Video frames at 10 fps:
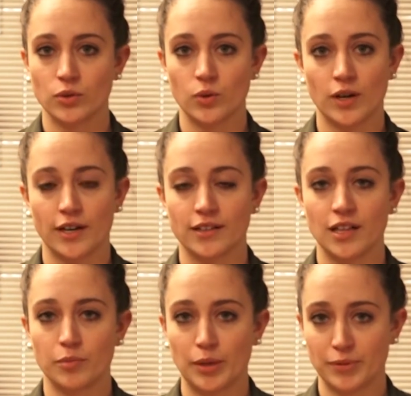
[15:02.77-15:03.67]
who are
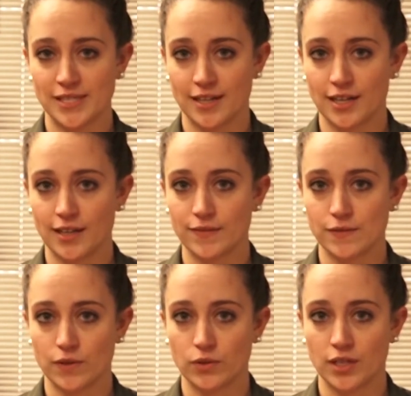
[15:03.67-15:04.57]
club
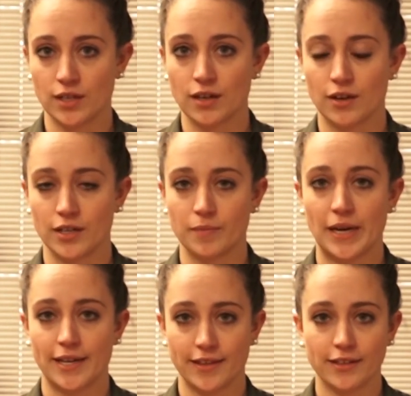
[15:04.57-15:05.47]
representatives voted on
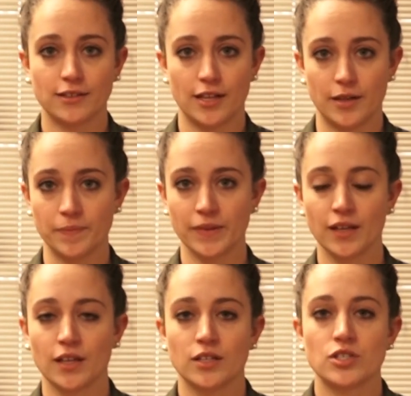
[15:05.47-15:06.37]
by their club,
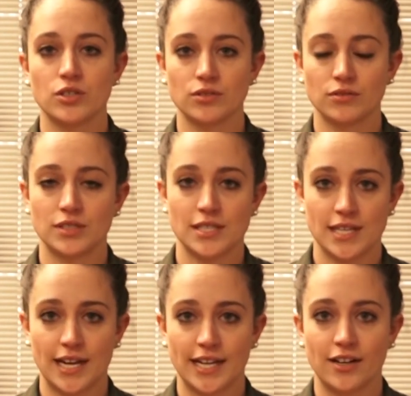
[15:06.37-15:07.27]
to
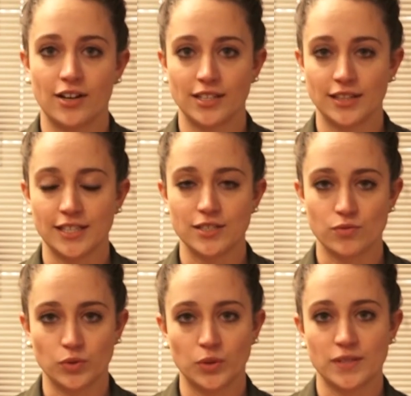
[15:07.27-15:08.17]
decide on these
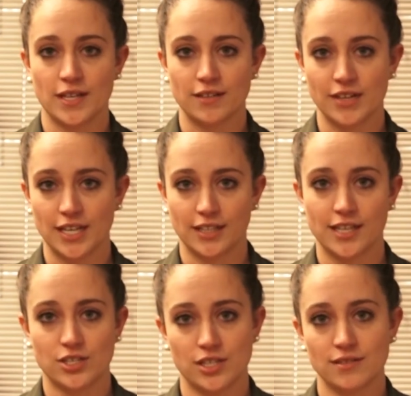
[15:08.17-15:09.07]
rules and
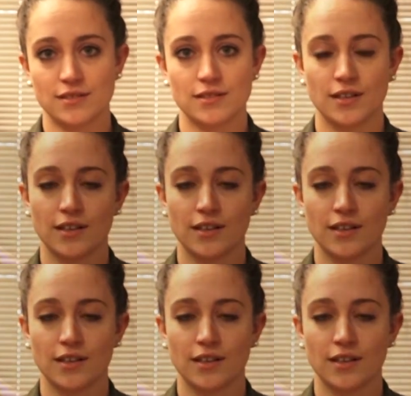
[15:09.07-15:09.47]
regulations.